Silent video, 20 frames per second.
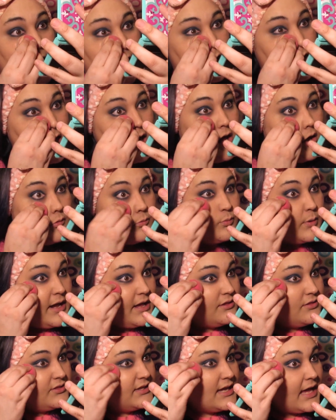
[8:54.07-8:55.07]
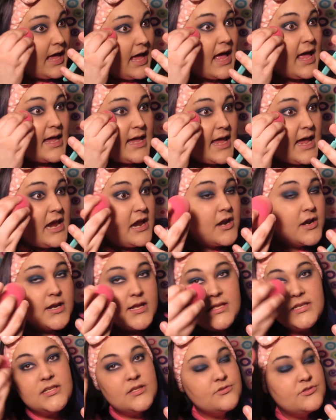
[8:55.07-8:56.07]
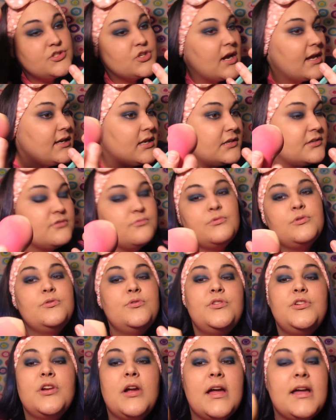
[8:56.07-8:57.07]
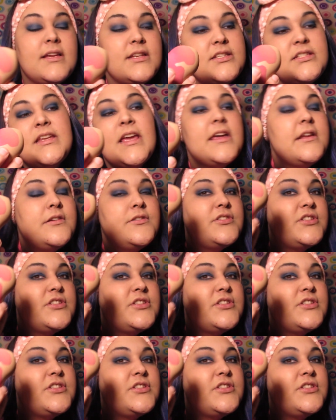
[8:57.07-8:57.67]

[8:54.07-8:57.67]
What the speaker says: Now, around the eye area, try not to ruin your eyeshadow.